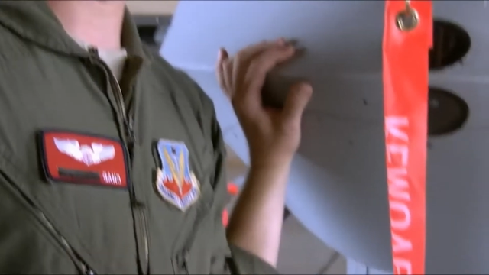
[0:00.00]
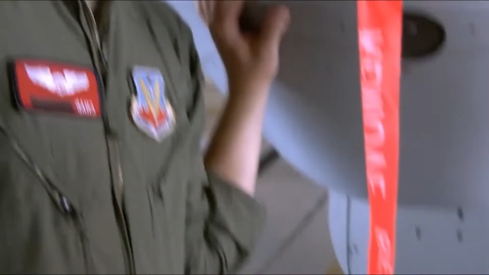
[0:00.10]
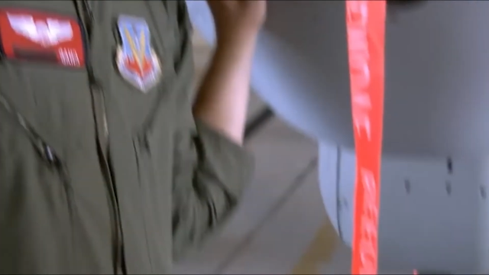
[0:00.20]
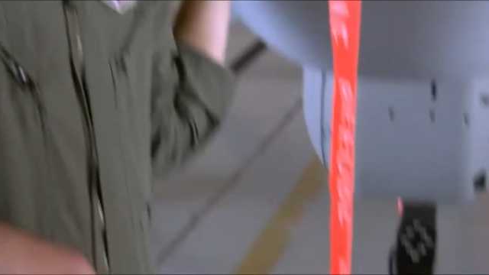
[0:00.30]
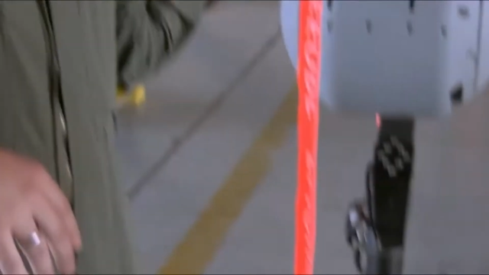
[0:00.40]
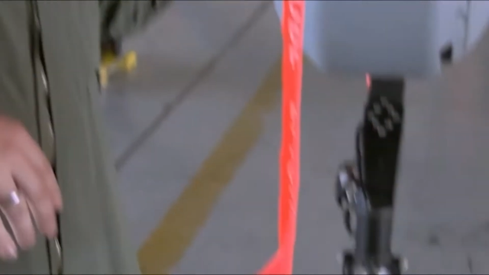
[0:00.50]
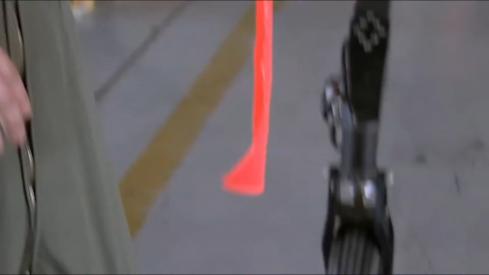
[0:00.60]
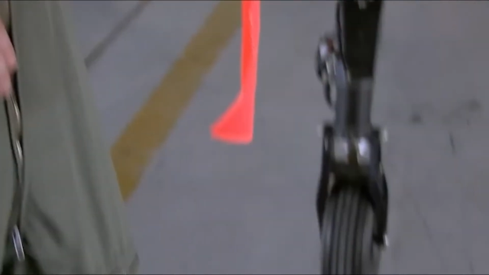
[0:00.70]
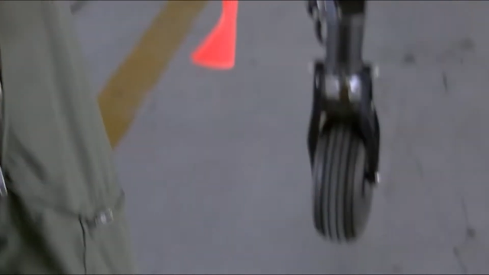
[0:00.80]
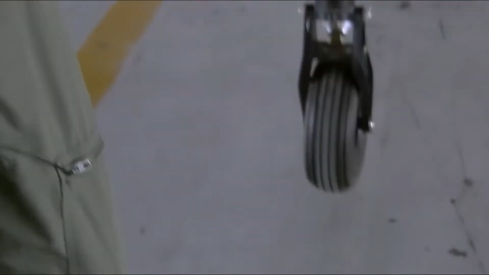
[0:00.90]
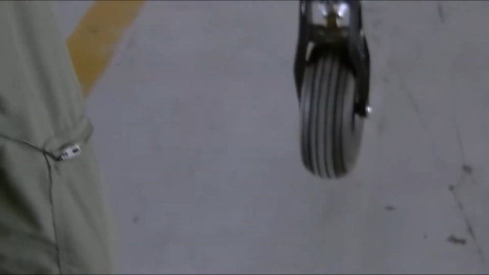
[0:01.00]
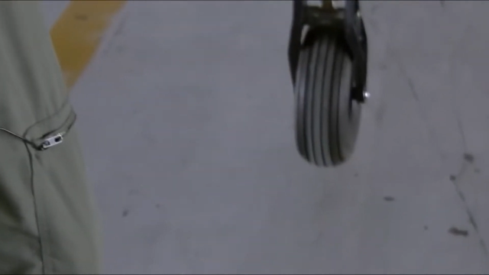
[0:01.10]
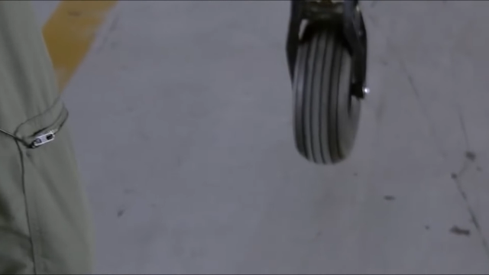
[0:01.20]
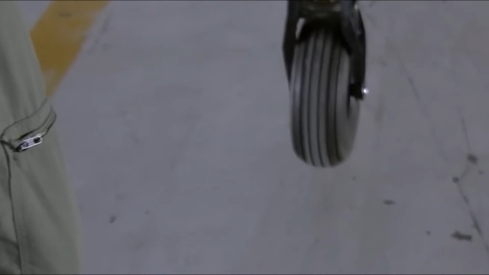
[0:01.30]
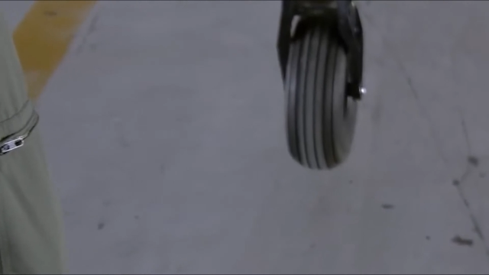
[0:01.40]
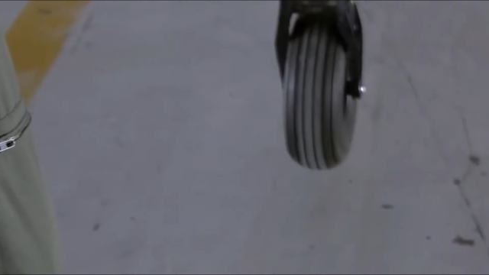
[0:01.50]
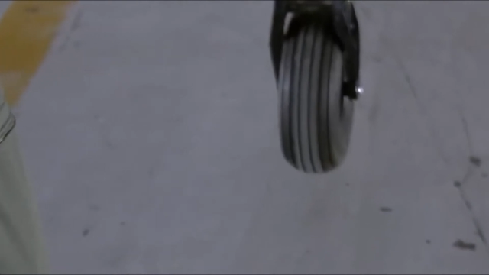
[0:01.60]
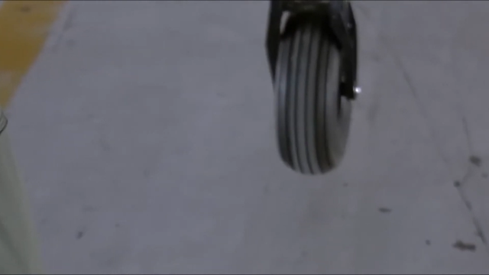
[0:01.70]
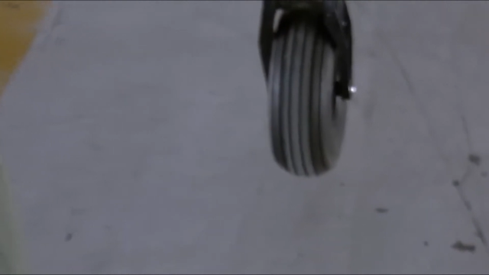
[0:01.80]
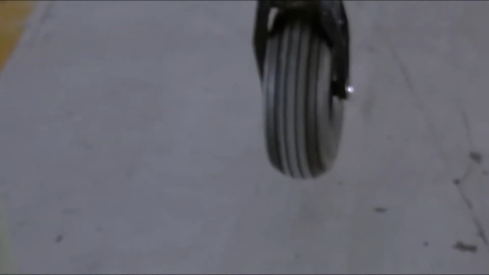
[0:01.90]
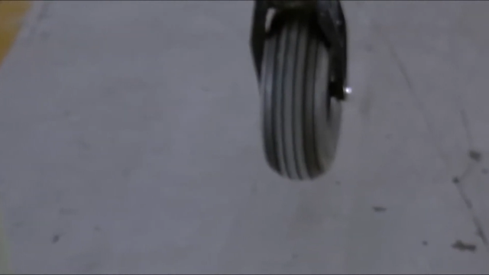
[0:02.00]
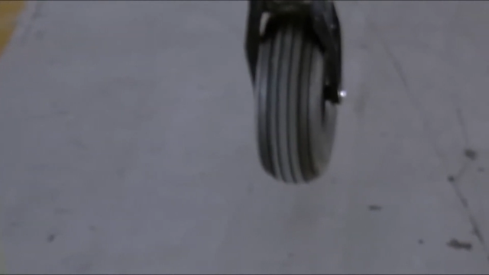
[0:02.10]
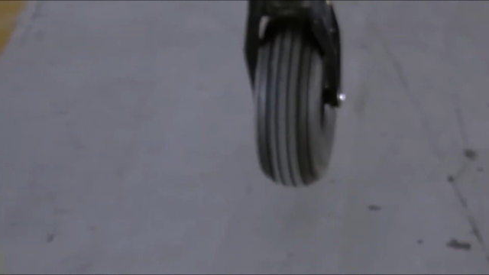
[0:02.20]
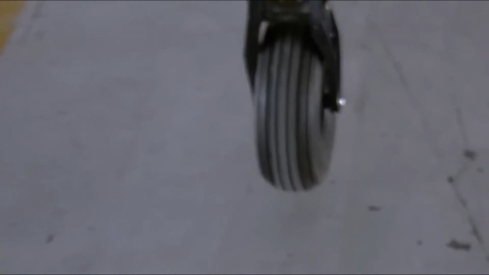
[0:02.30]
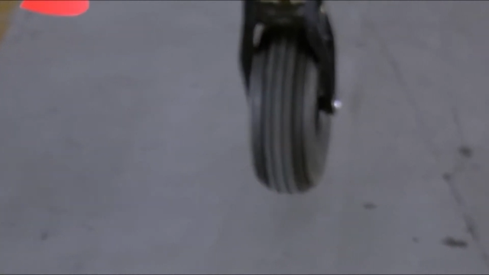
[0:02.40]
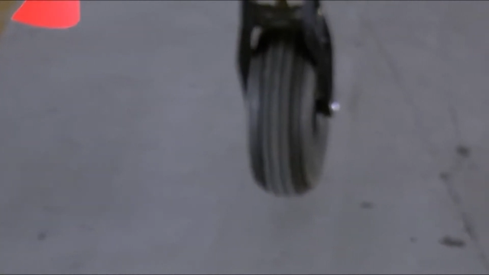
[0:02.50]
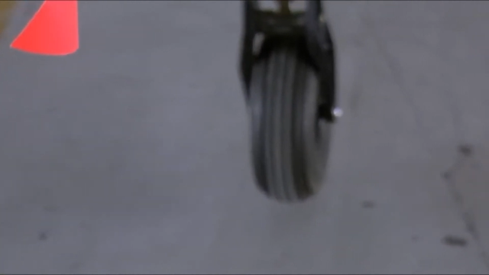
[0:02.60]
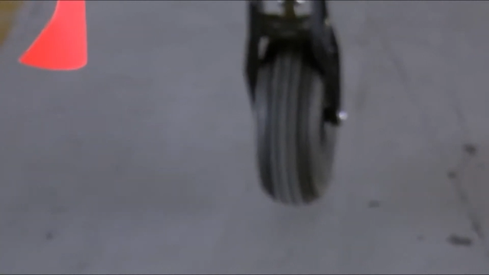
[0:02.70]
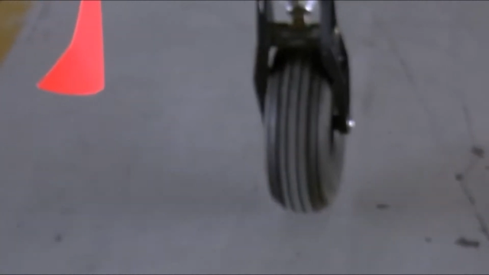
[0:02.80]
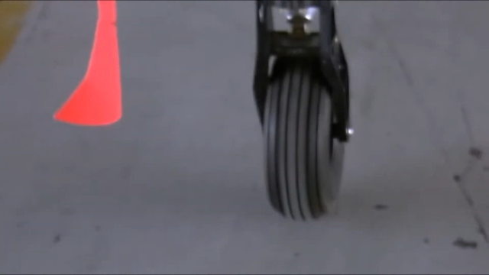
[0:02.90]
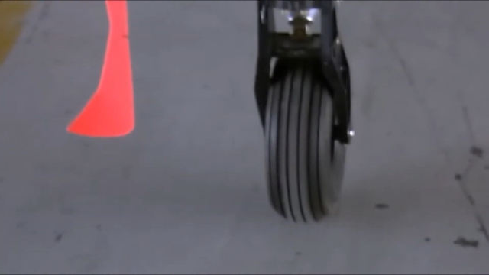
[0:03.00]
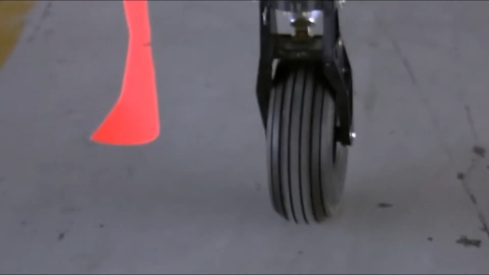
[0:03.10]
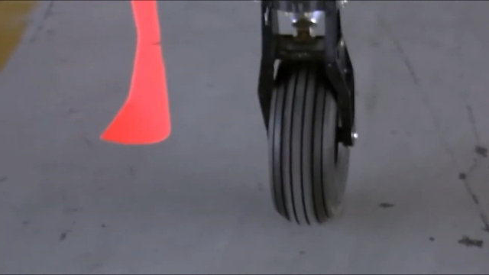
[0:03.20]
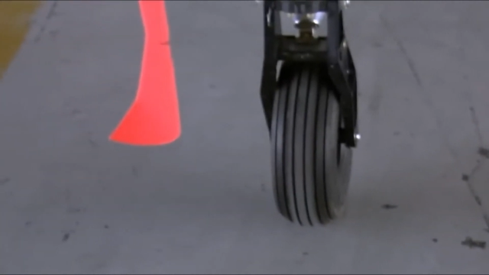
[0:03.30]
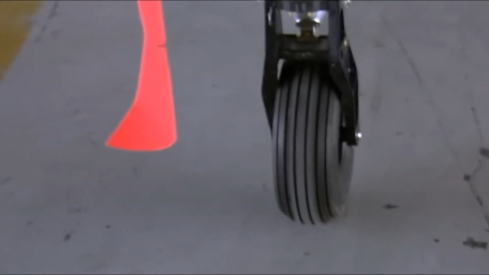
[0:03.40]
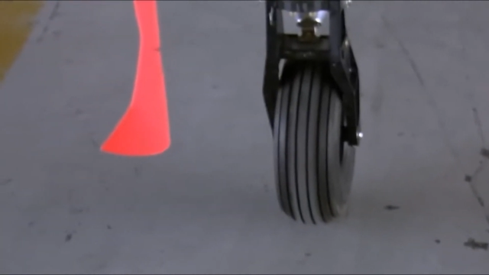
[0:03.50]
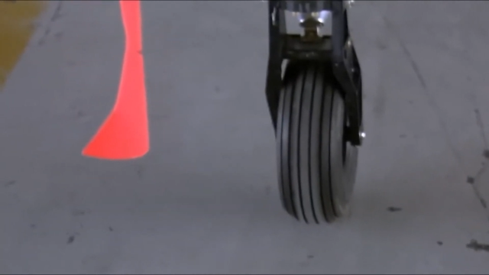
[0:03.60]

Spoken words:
Nobody's mouth can be seen.